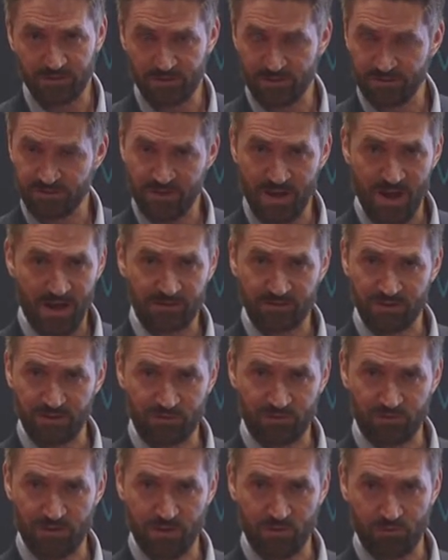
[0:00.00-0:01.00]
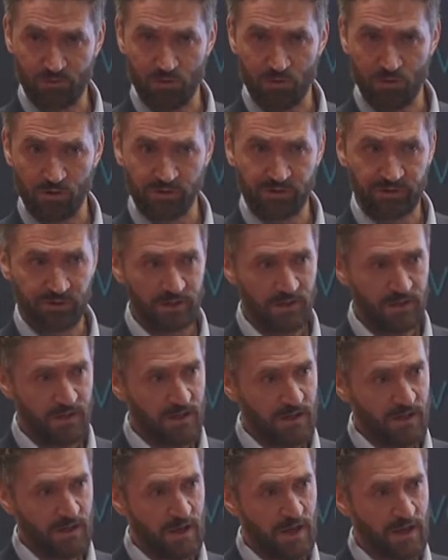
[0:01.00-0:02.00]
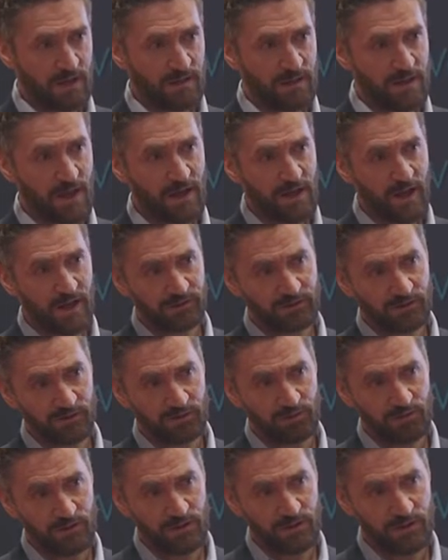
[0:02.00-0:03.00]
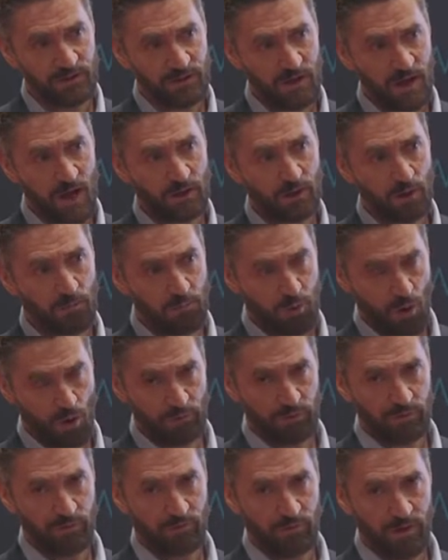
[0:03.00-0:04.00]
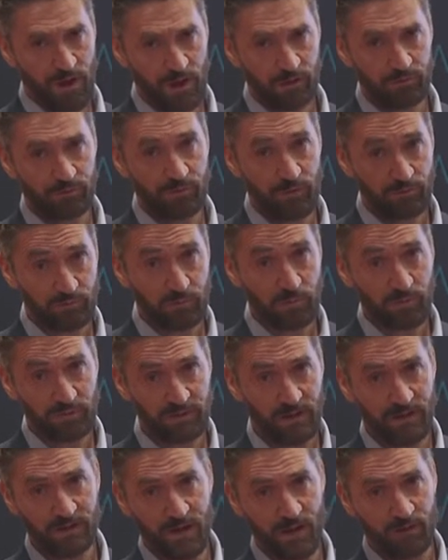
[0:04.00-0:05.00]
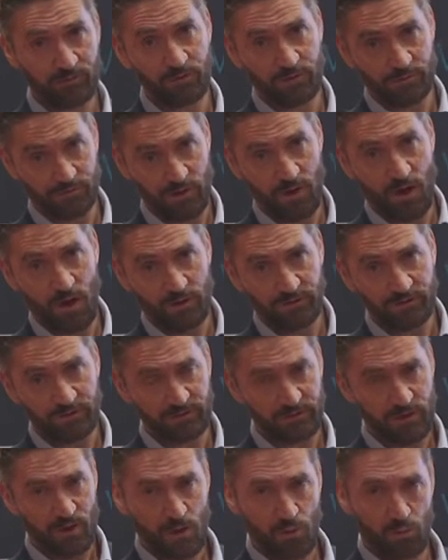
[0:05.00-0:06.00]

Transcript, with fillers: There's an access fee, of course and that access fee, a component of that, 50% after costs,